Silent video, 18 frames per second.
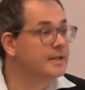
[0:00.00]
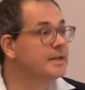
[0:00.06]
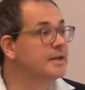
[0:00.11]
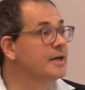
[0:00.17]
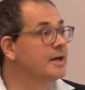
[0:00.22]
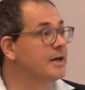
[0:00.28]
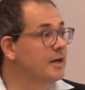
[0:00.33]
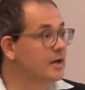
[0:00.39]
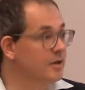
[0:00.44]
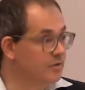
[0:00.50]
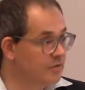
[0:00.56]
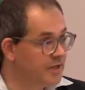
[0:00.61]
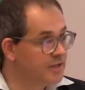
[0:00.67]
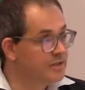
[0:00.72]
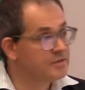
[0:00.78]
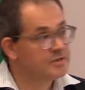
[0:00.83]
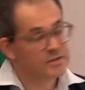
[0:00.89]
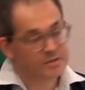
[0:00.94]
They are
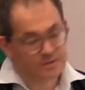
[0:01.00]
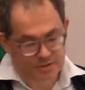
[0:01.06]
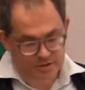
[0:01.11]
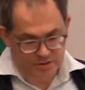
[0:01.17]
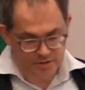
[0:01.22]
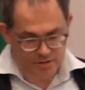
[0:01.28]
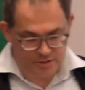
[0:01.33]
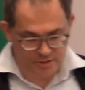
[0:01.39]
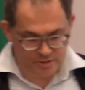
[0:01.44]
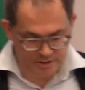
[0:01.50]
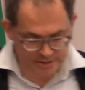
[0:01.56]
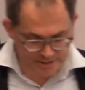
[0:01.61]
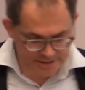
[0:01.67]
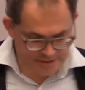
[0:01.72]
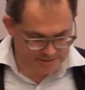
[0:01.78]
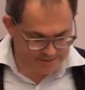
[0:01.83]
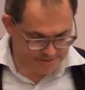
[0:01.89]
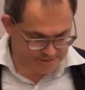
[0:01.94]
accredited along
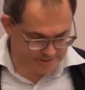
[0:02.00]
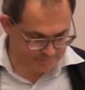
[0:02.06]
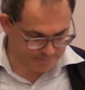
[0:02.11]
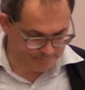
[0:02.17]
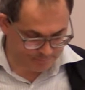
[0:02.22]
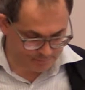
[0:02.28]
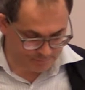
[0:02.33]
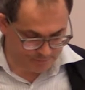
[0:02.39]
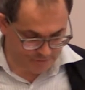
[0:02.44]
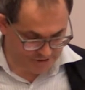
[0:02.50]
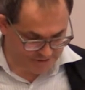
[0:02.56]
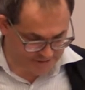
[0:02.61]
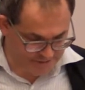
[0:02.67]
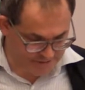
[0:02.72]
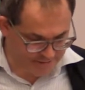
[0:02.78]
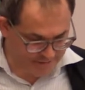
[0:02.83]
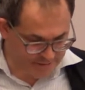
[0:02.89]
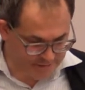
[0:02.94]
that
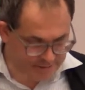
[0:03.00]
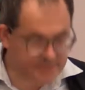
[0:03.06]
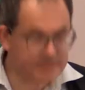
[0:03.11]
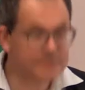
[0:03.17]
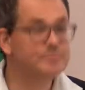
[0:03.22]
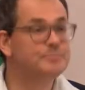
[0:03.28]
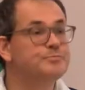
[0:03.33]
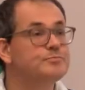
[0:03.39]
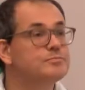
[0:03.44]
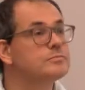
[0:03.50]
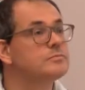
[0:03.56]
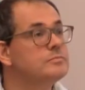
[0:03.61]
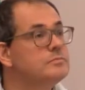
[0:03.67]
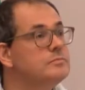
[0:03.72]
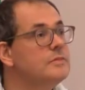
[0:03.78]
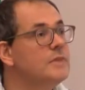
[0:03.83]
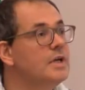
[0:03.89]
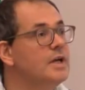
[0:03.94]
standard.
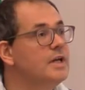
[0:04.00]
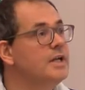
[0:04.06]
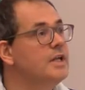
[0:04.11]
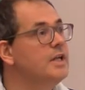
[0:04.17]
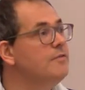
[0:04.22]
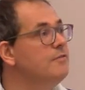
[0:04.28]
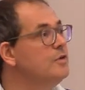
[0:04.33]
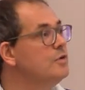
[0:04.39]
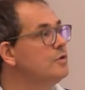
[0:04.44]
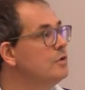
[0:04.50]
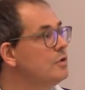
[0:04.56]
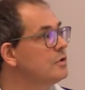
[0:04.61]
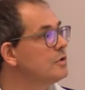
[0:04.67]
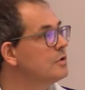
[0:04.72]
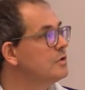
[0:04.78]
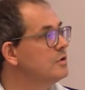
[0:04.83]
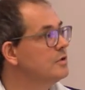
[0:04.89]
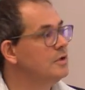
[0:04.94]
And if you
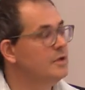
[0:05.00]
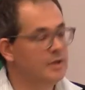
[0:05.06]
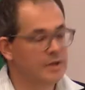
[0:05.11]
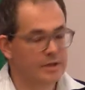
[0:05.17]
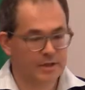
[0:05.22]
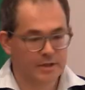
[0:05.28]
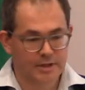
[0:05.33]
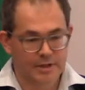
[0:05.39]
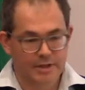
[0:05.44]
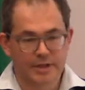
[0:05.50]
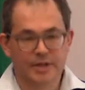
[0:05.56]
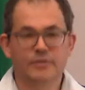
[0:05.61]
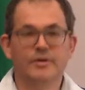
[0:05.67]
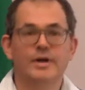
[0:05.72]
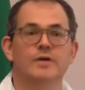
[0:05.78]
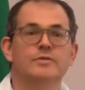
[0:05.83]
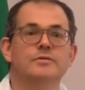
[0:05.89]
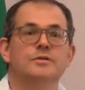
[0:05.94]
look
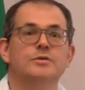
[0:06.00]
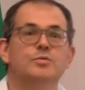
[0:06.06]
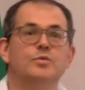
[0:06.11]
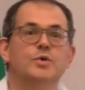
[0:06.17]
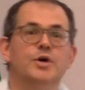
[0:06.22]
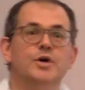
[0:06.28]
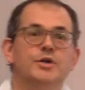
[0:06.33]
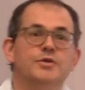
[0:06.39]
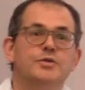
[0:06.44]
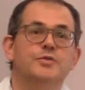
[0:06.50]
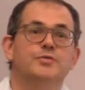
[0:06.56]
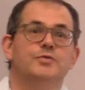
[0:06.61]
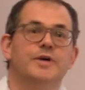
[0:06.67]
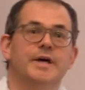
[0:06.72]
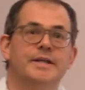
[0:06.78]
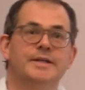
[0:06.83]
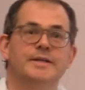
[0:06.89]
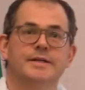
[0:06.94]
around the world, you
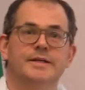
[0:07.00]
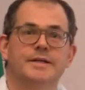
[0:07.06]
find